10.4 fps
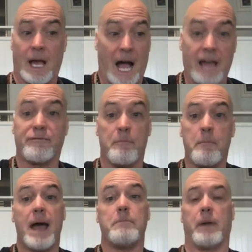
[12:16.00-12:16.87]
I've
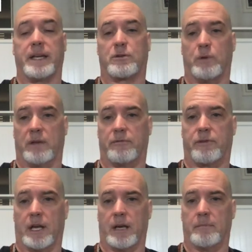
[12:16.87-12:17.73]
met my twin
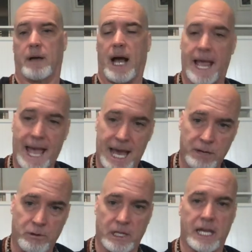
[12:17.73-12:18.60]
flame. I had a
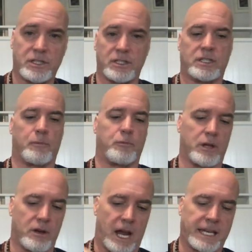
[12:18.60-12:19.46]
relationship
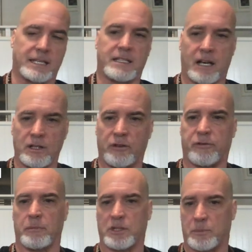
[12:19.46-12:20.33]
with her. I can tell you
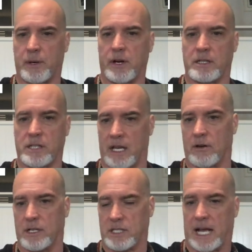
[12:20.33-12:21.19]
from experience, I
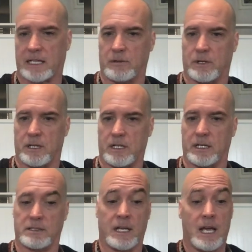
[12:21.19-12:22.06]
know exactly what it
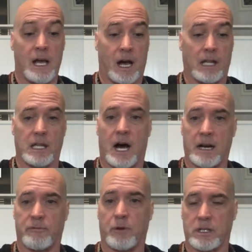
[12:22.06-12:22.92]
is. A lot
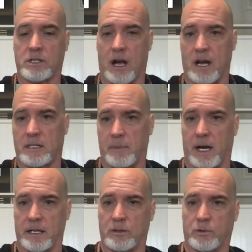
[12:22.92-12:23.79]
of what is talked
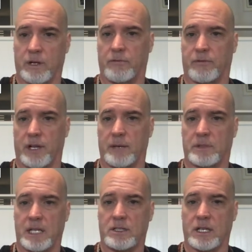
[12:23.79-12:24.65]
about in twin flame
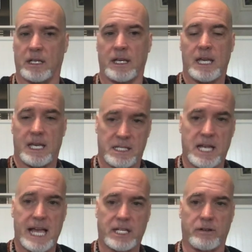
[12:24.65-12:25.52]
teaching is
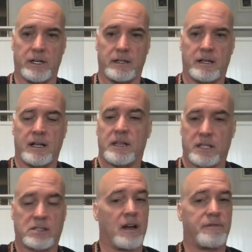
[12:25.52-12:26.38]
accurate.
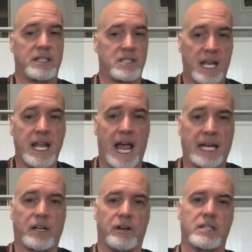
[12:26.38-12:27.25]
The stuff that's
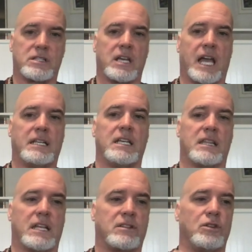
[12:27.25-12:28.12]
inaccurate is the idea
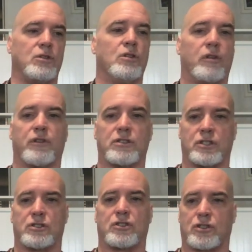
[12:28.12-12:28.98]
that the universe
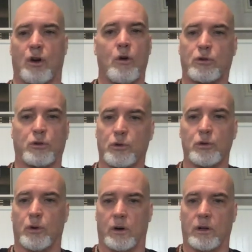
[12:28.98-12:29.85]
is so
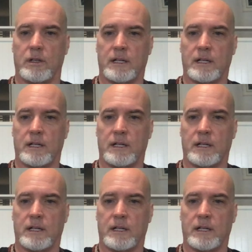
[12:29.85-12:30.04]
cruel